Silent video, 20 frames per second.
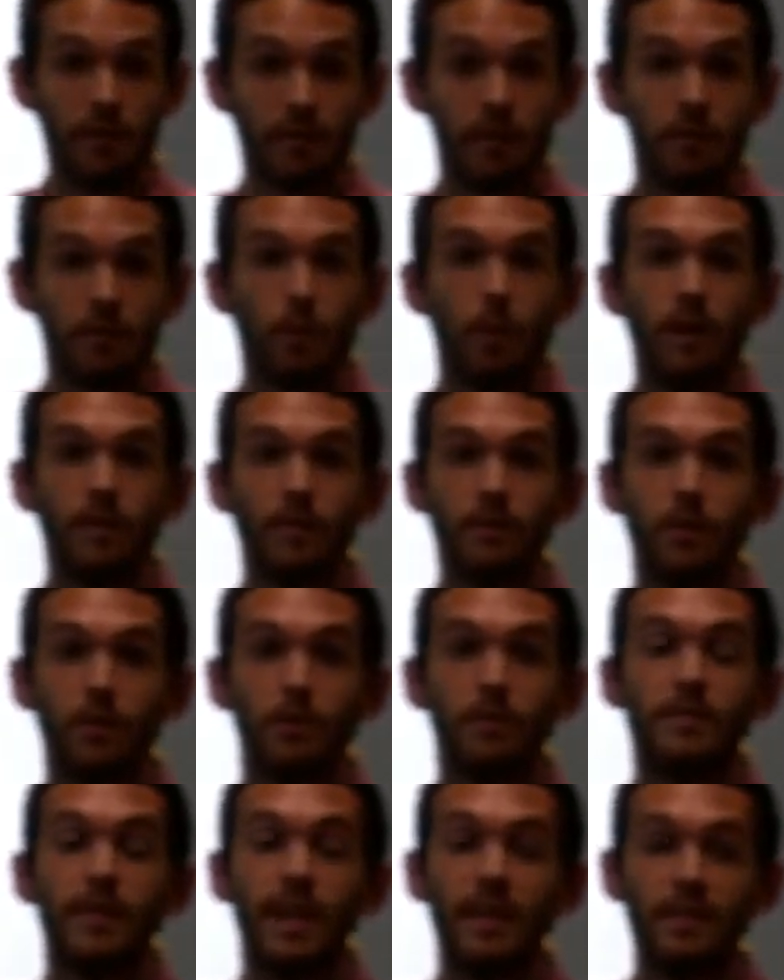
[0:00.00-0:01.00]
as ones whose
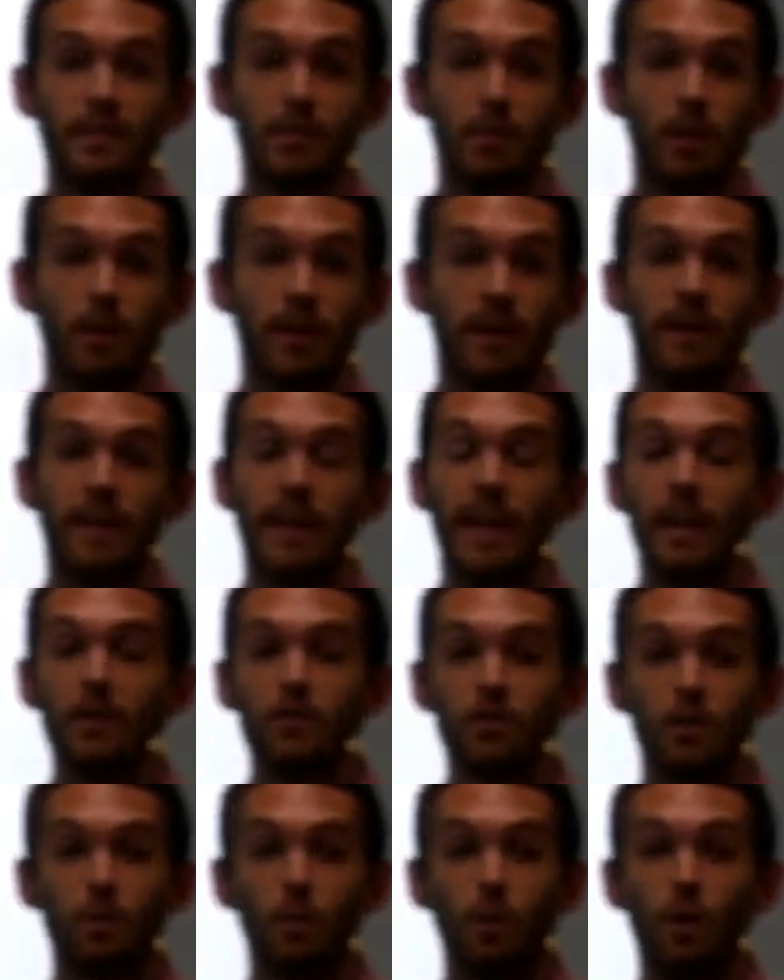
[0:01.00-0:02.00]
testimony in the
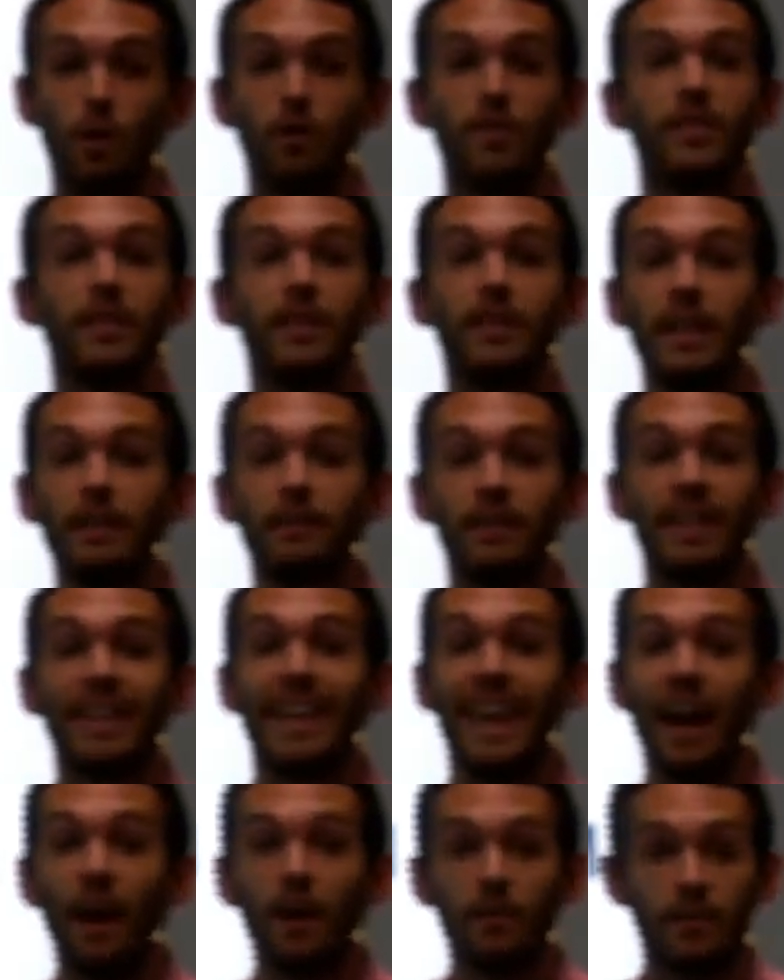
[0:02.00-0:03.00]
ancient world didn't even
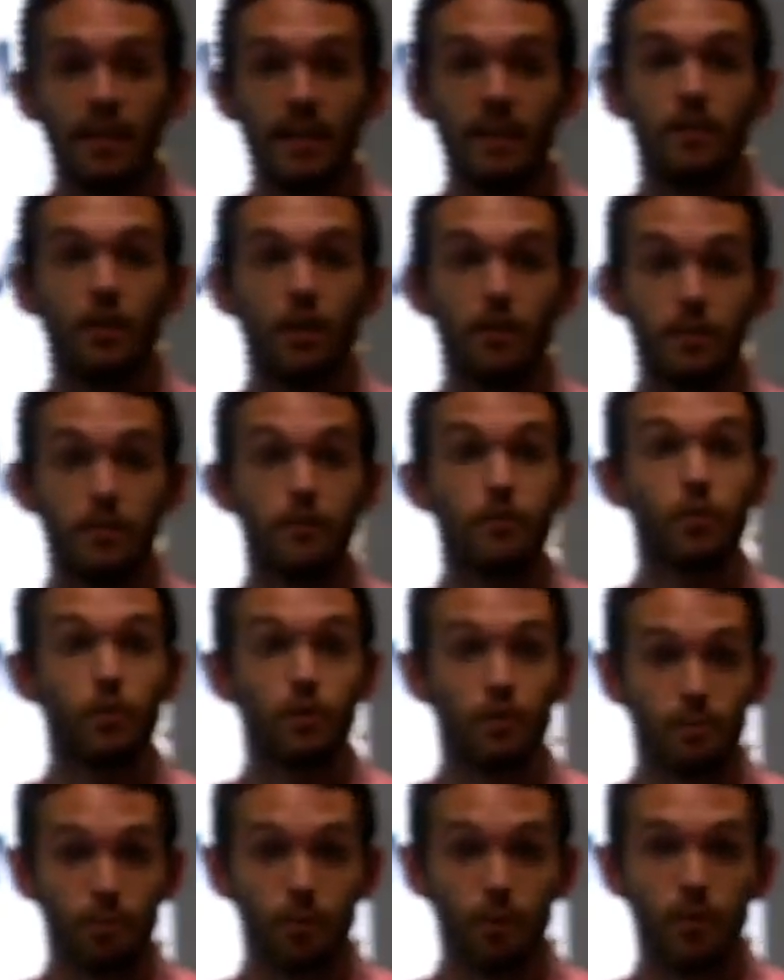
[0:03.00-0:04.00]
count in terms of
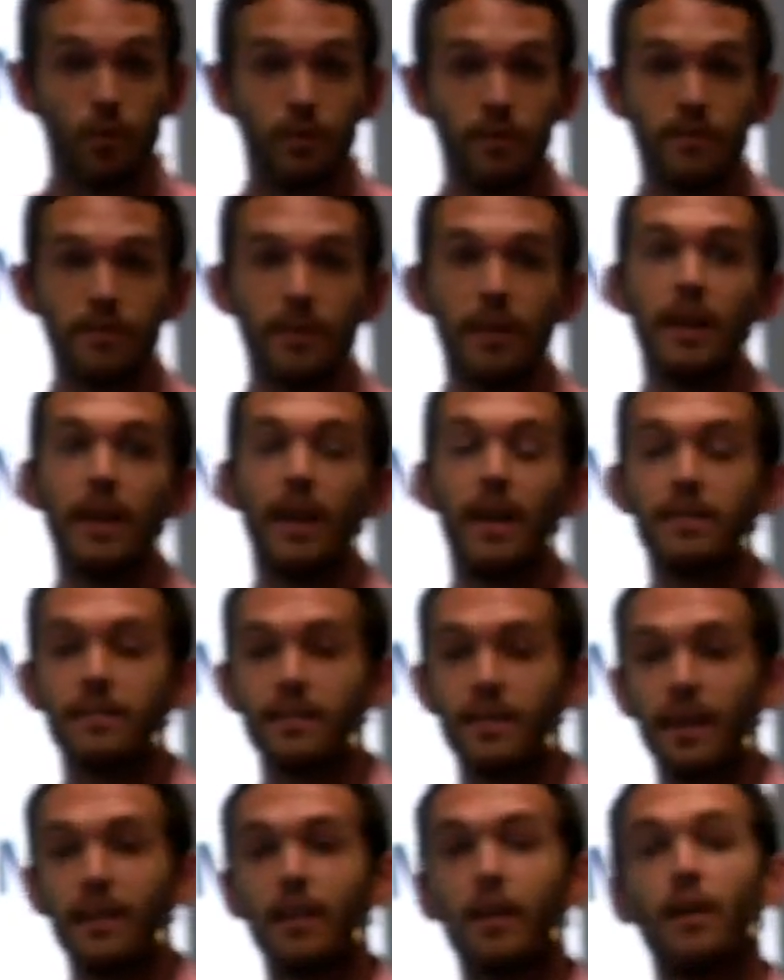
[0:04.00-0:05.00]
jurisprudence, is
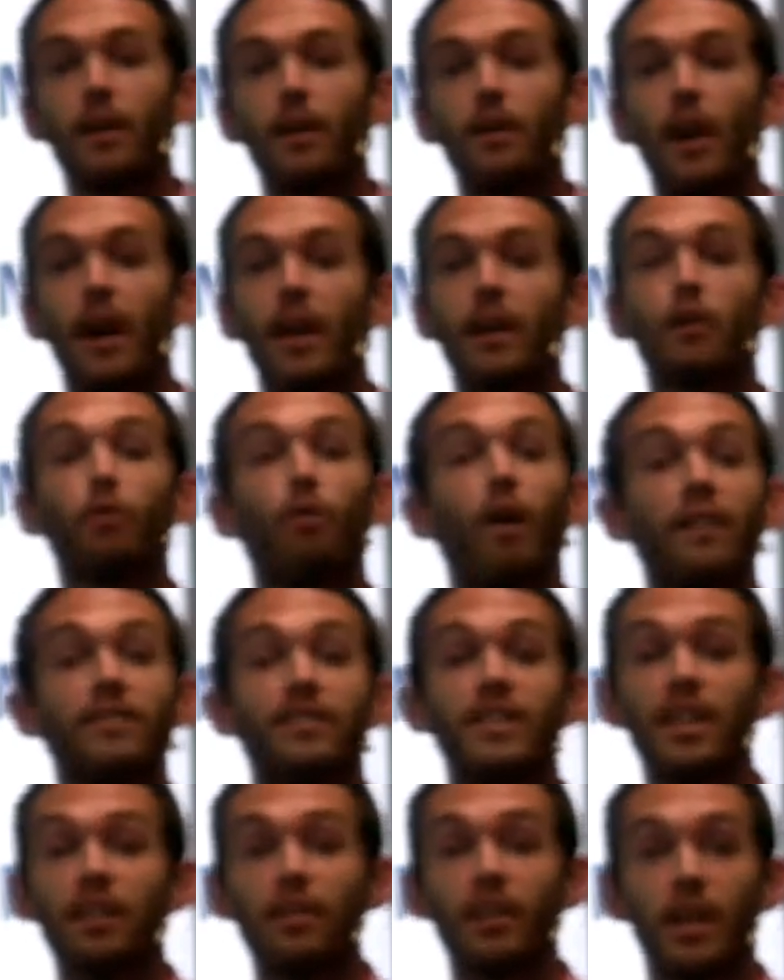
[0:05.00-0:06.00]
another kind of
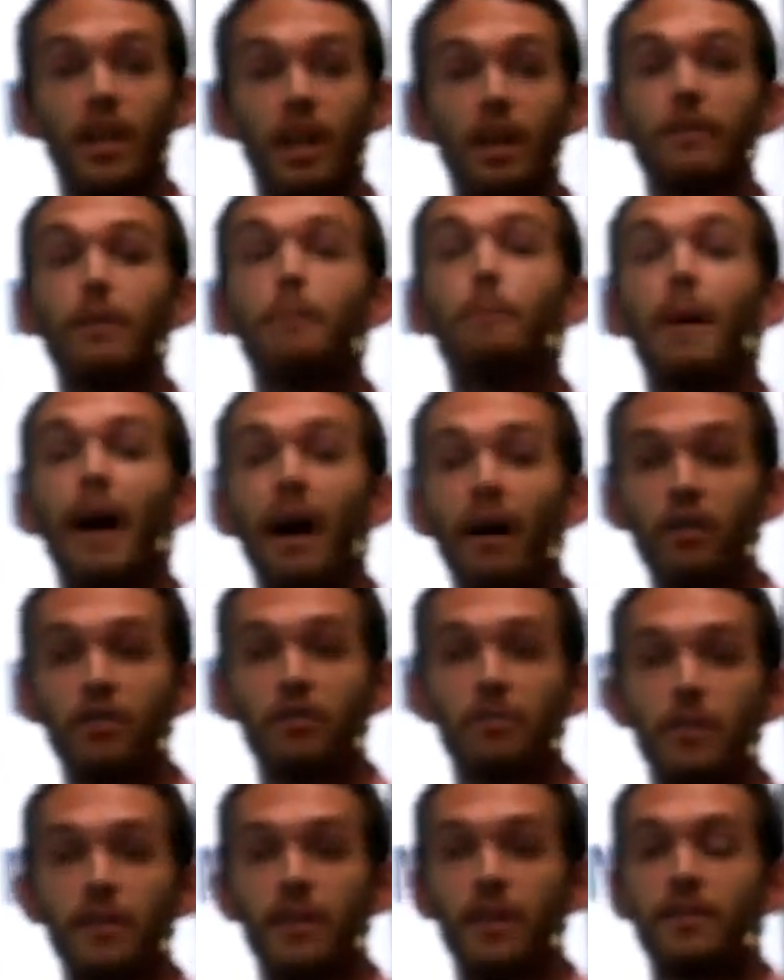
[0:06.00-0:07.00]
criterion of
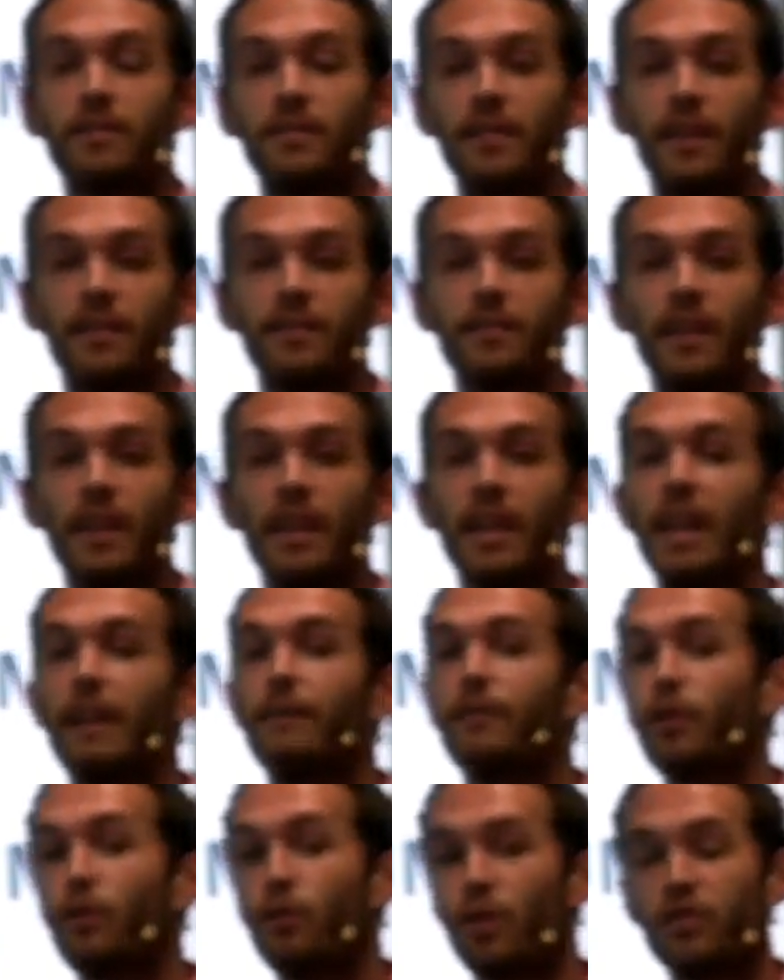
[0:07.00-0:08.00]
embarrassment that says if
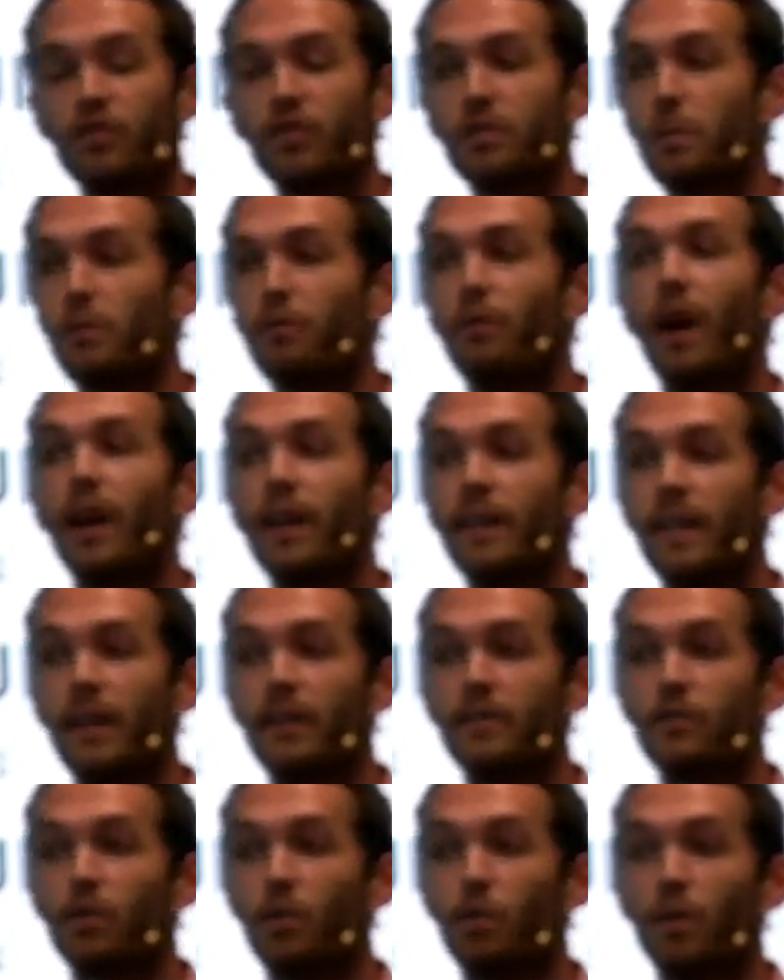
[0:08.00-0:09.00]
the Christians were writing their
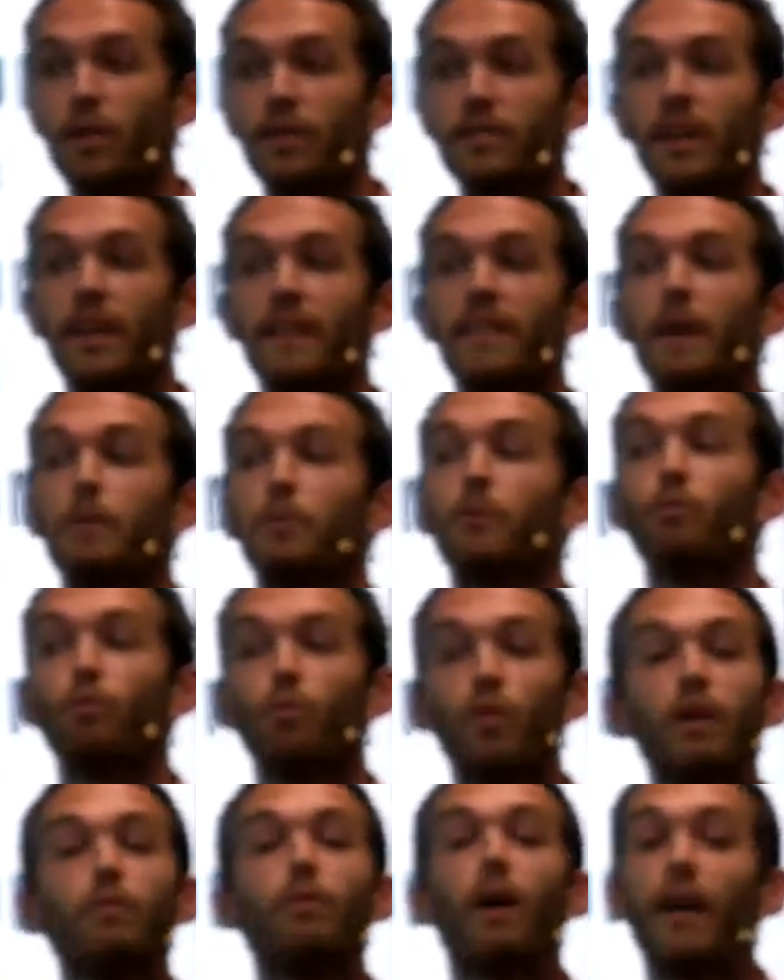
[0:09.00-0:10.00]
stories, they would
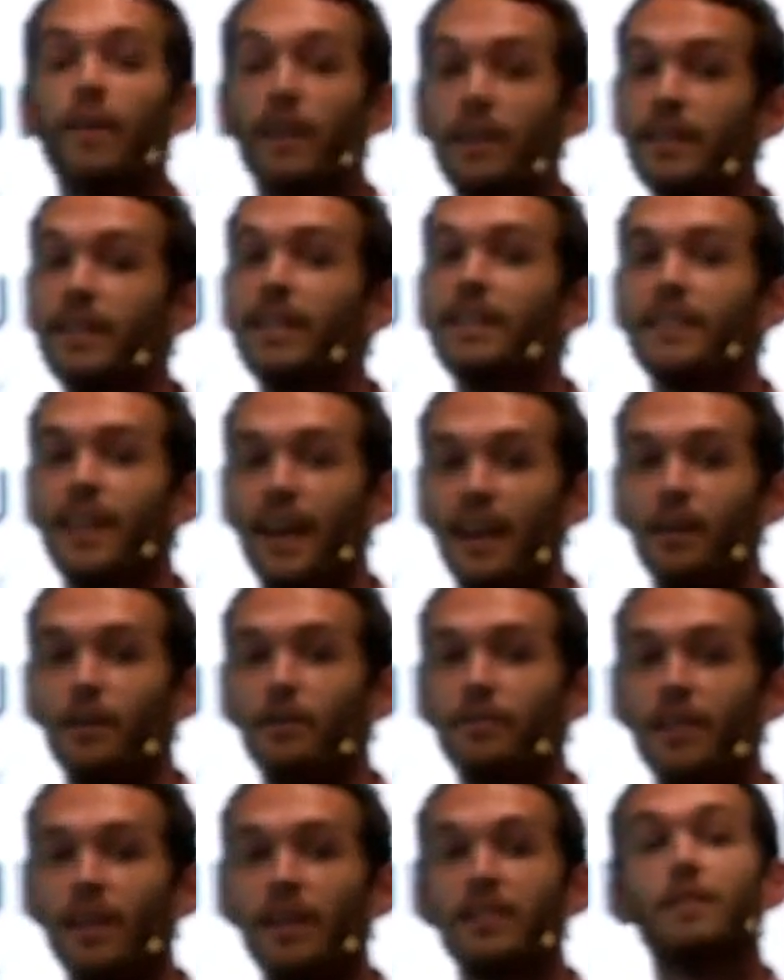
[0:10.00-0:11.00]
rewrite the details
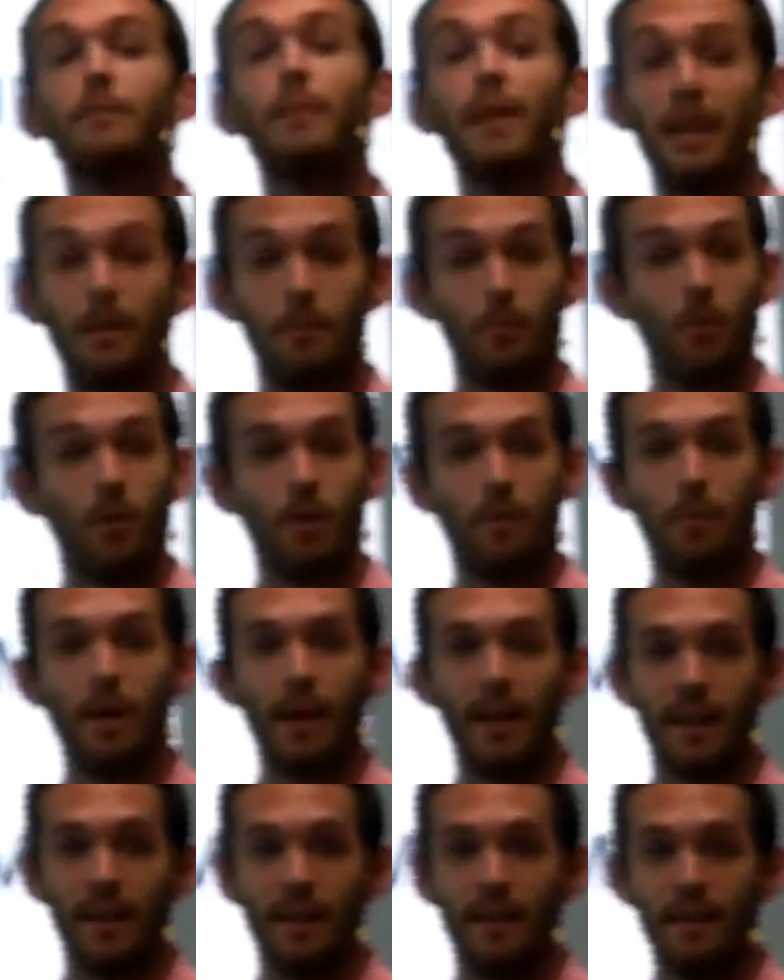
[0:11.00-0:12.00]
to make it more compelling.